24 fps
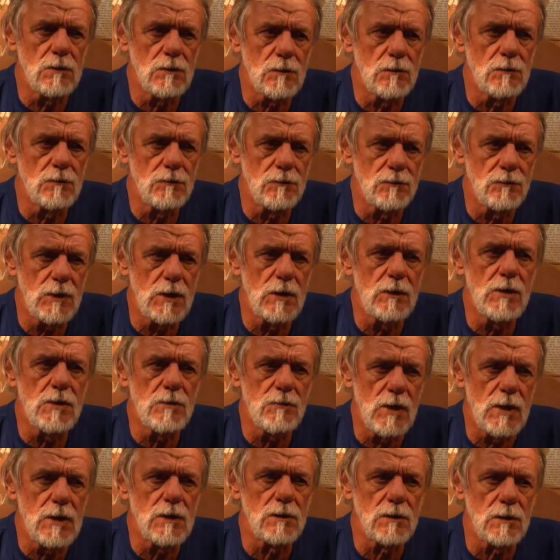very
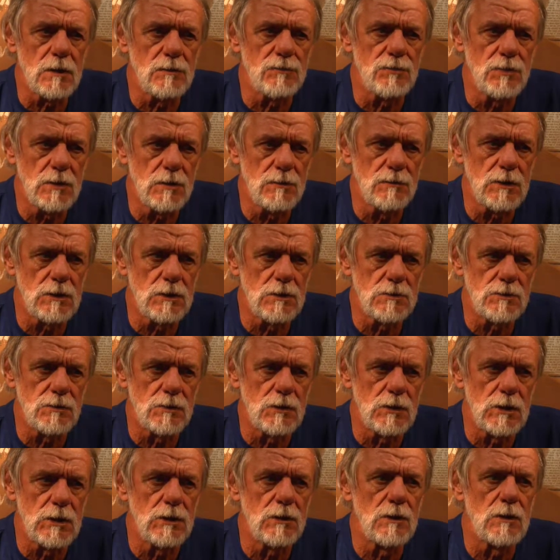regularly for the Village Voice.